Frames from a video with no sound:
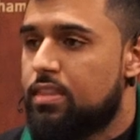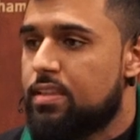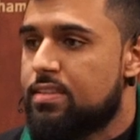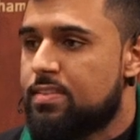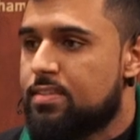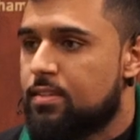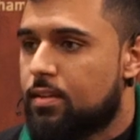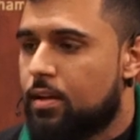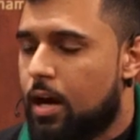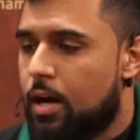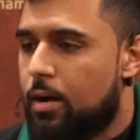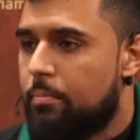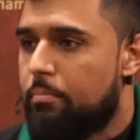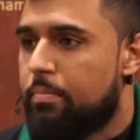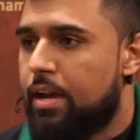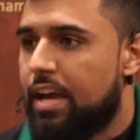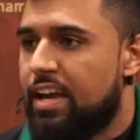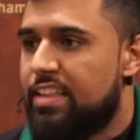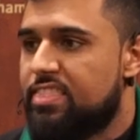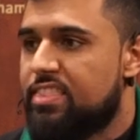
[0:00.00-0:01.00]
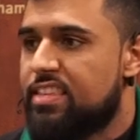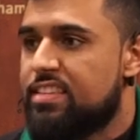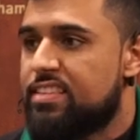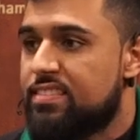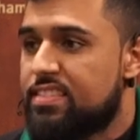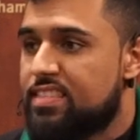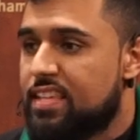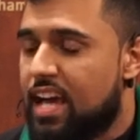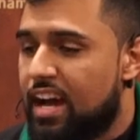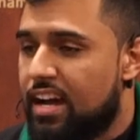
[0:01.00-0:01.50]
this gham and
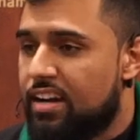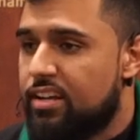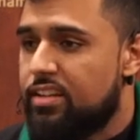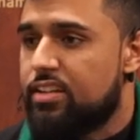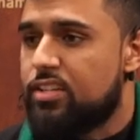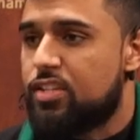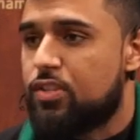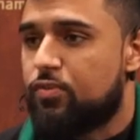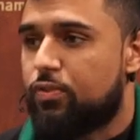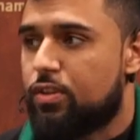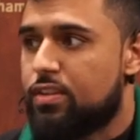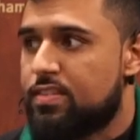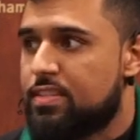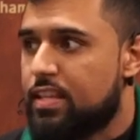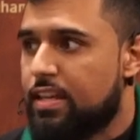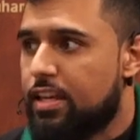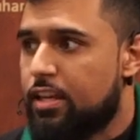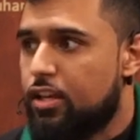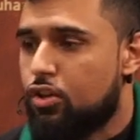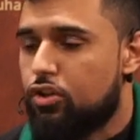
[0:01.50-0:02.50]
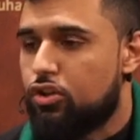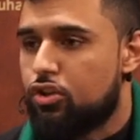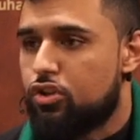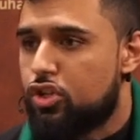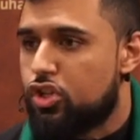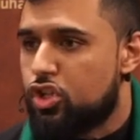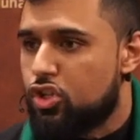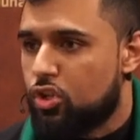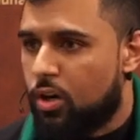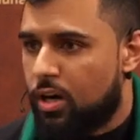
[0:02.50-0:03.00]
this sadness for Sayyid
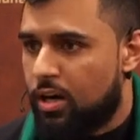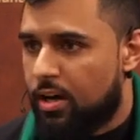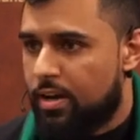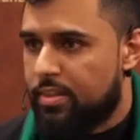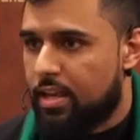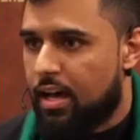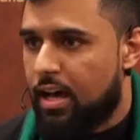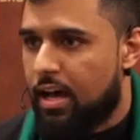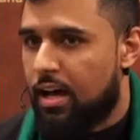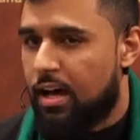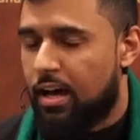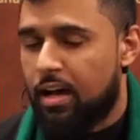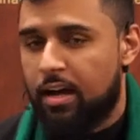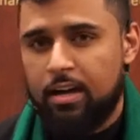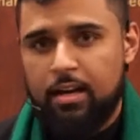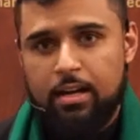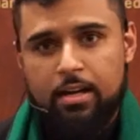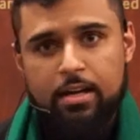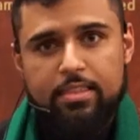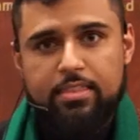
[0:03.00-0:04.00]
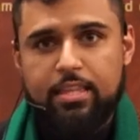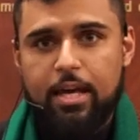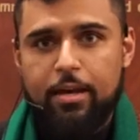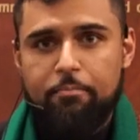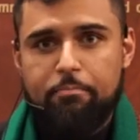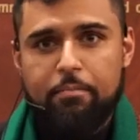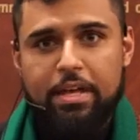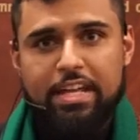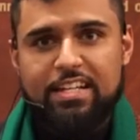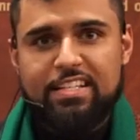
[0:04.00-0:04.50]
al-Shuhada
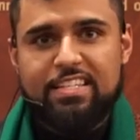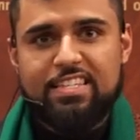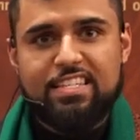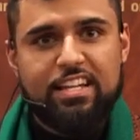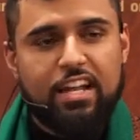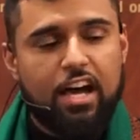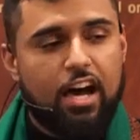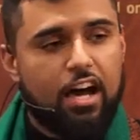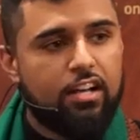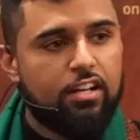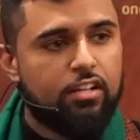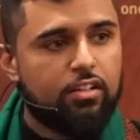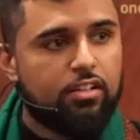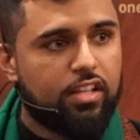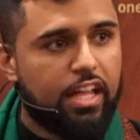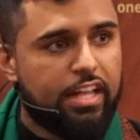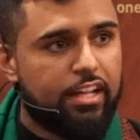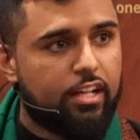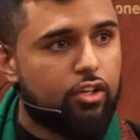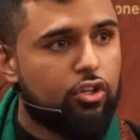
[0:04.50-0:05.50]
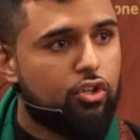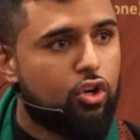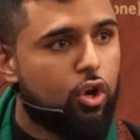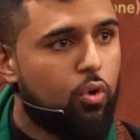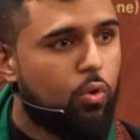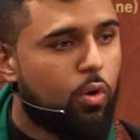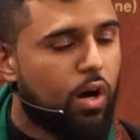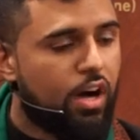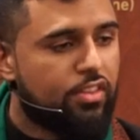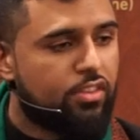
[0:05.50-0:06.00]
that makes it unlike
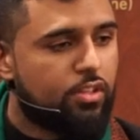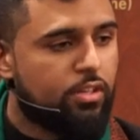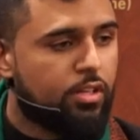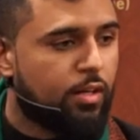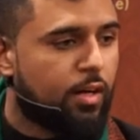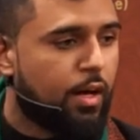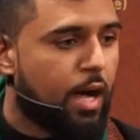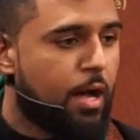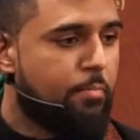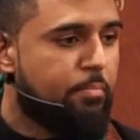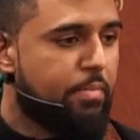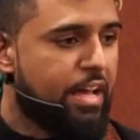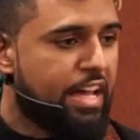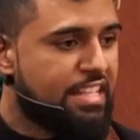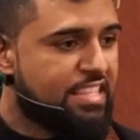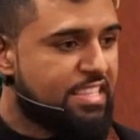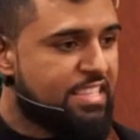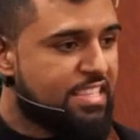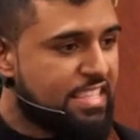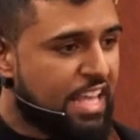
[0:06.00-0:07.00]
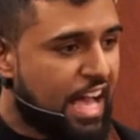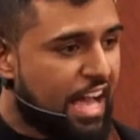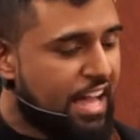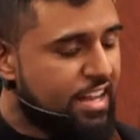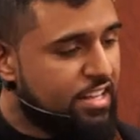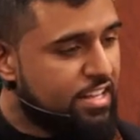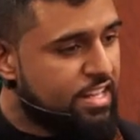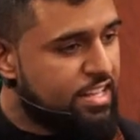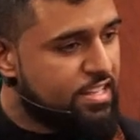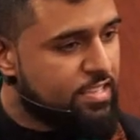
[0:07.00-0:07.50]
no other gham and
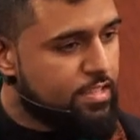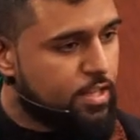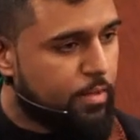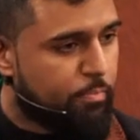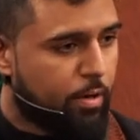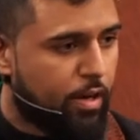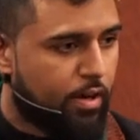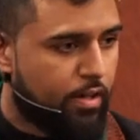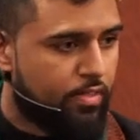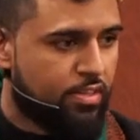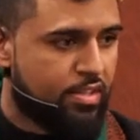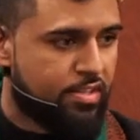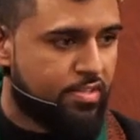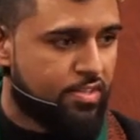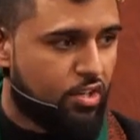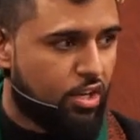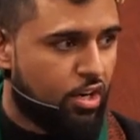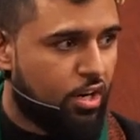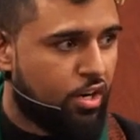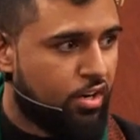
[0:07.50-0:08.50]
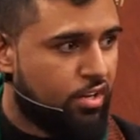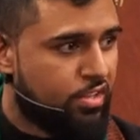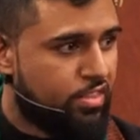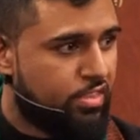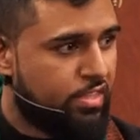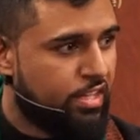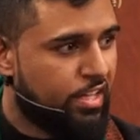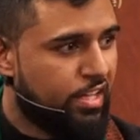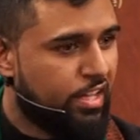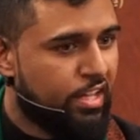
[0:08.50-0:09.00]
sadness upon this
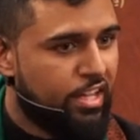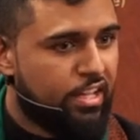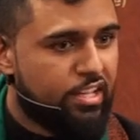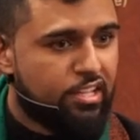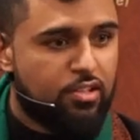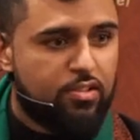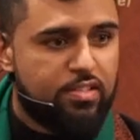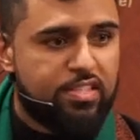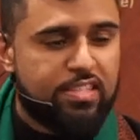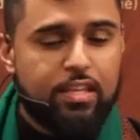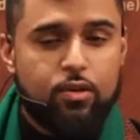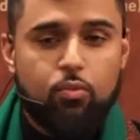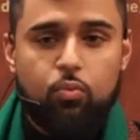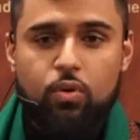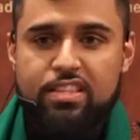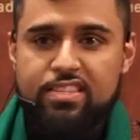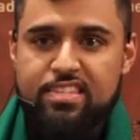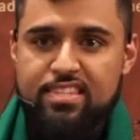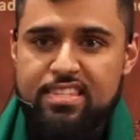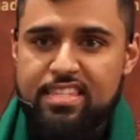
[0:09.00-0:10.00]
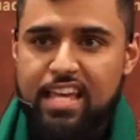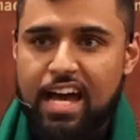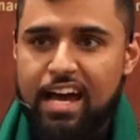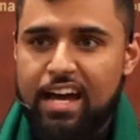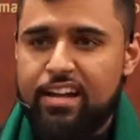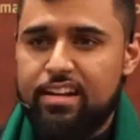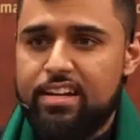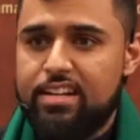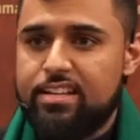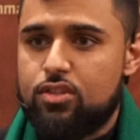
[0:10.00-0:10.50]
earth? You see, when
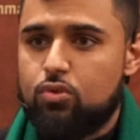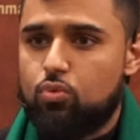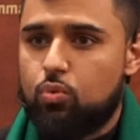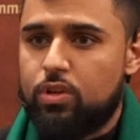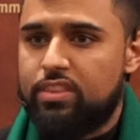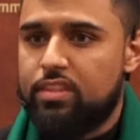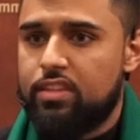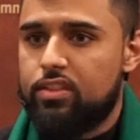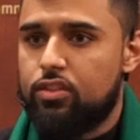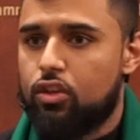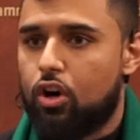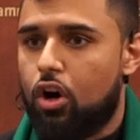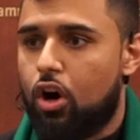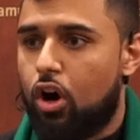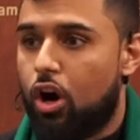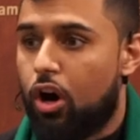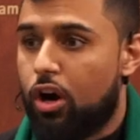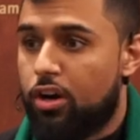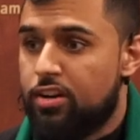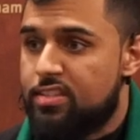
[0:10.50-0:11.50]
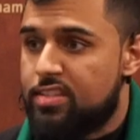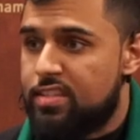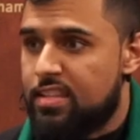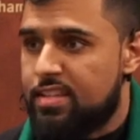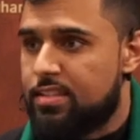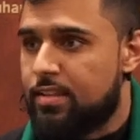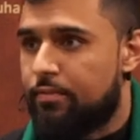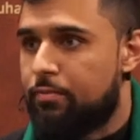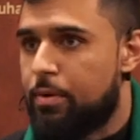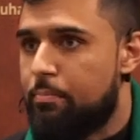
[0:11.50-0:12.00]
sadness within the hearts
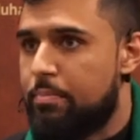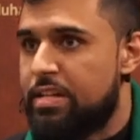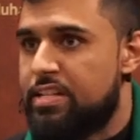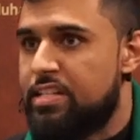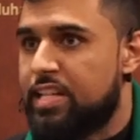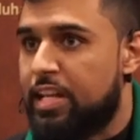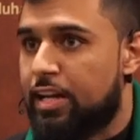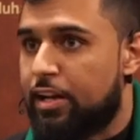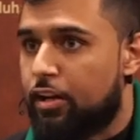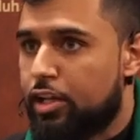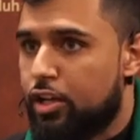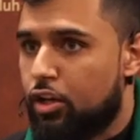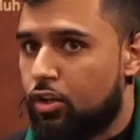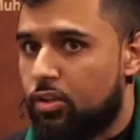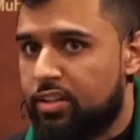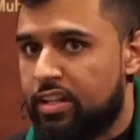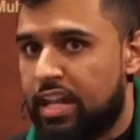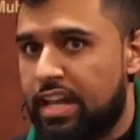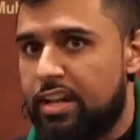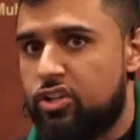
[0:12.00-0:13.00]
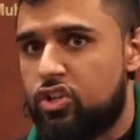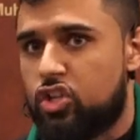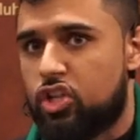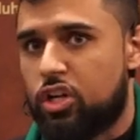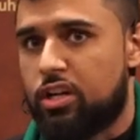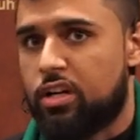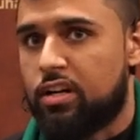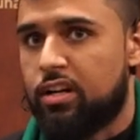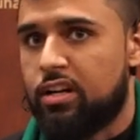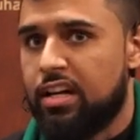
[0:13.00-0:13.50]
is of a material
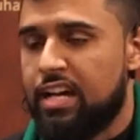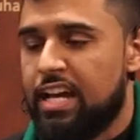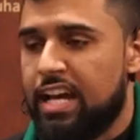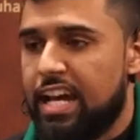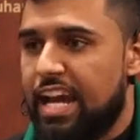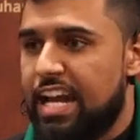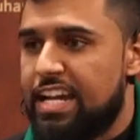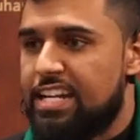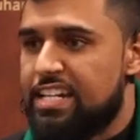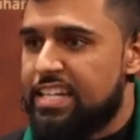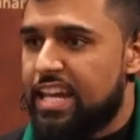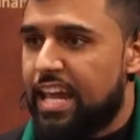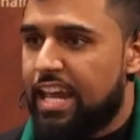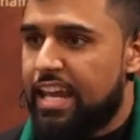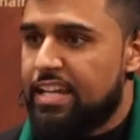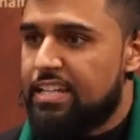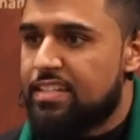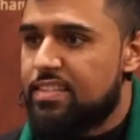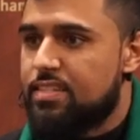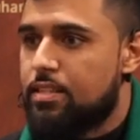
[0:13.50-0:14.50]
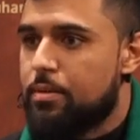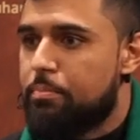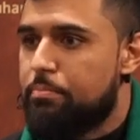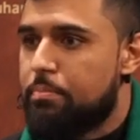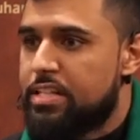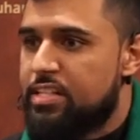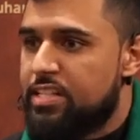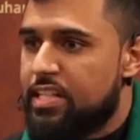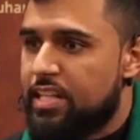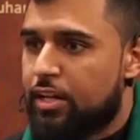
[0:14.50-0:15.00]
nature, it takes the
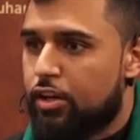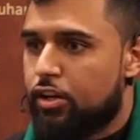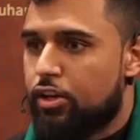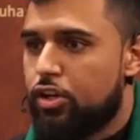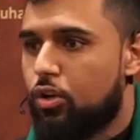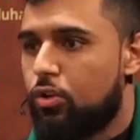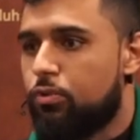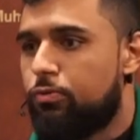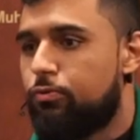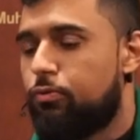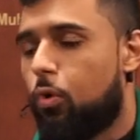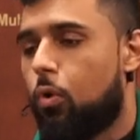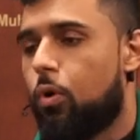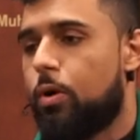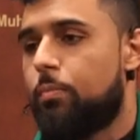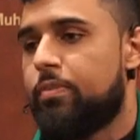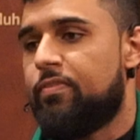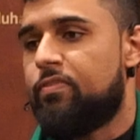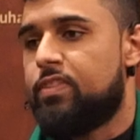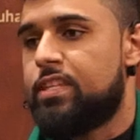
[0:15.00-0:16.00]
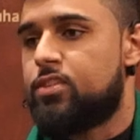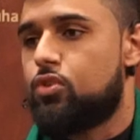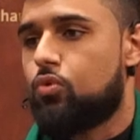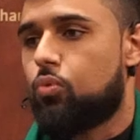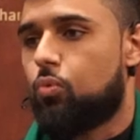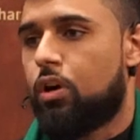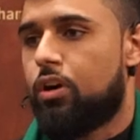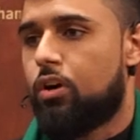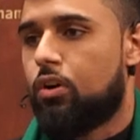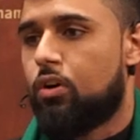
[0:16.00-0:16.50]
material form of this
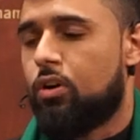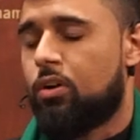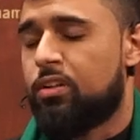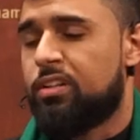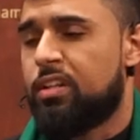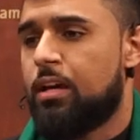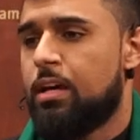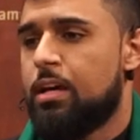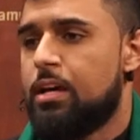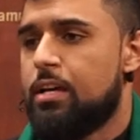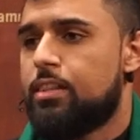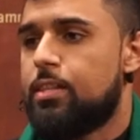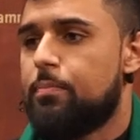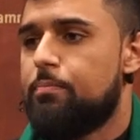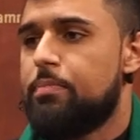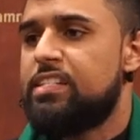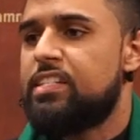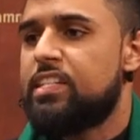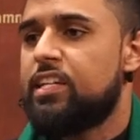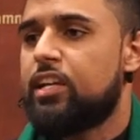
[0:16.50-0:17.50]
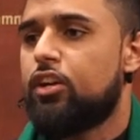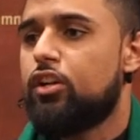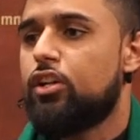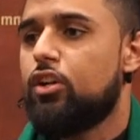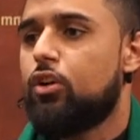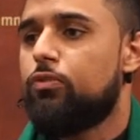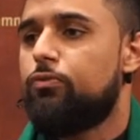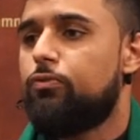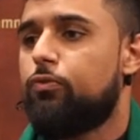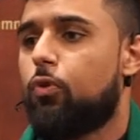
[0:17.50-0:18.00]
world. The
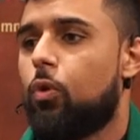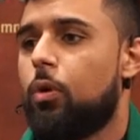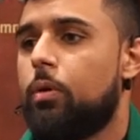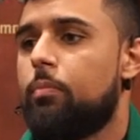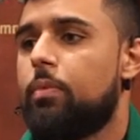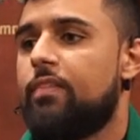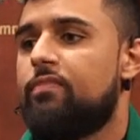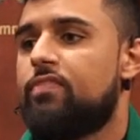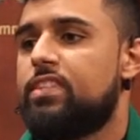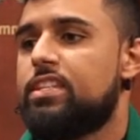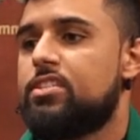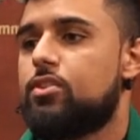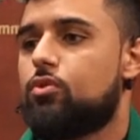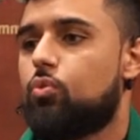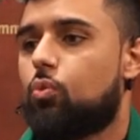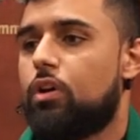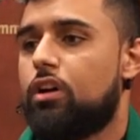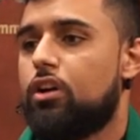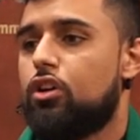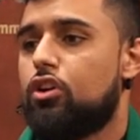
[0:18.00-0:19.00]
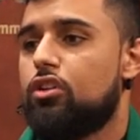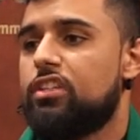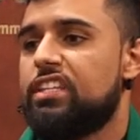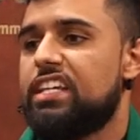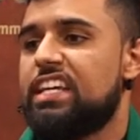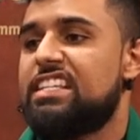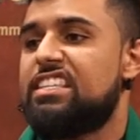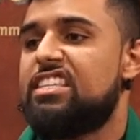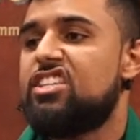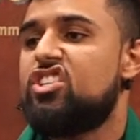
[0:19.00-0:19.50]
material form of this
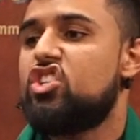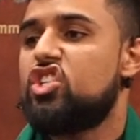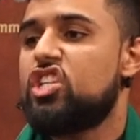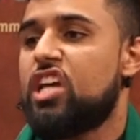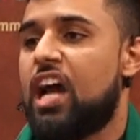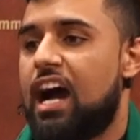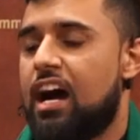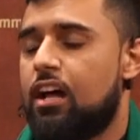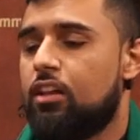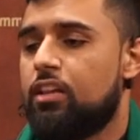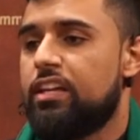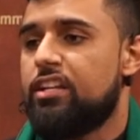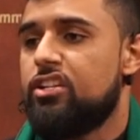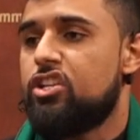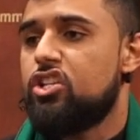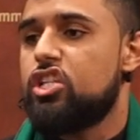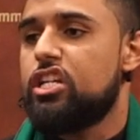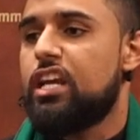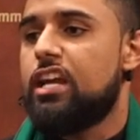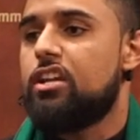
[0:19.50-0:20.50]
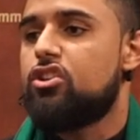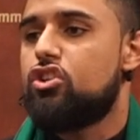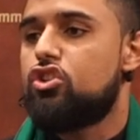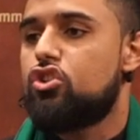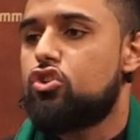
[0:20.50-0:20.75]
world is challenge and